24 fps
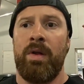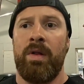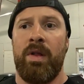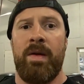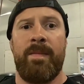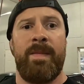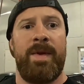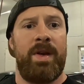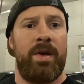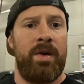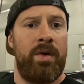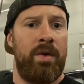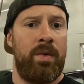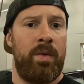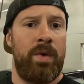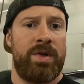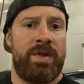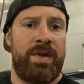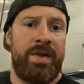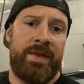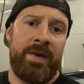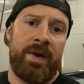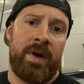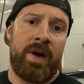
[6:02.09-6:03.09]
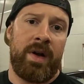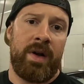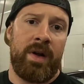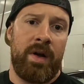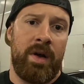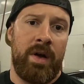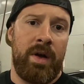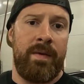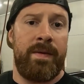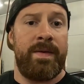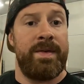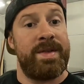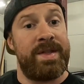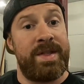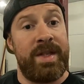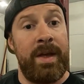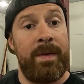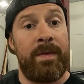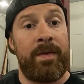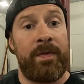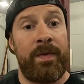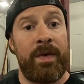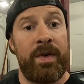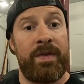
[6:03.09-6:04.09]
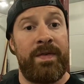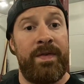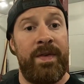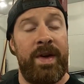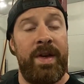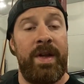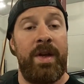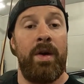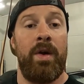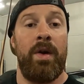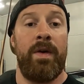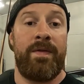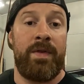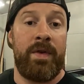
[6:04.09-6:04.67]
Let me know what you thought of Steve's first video.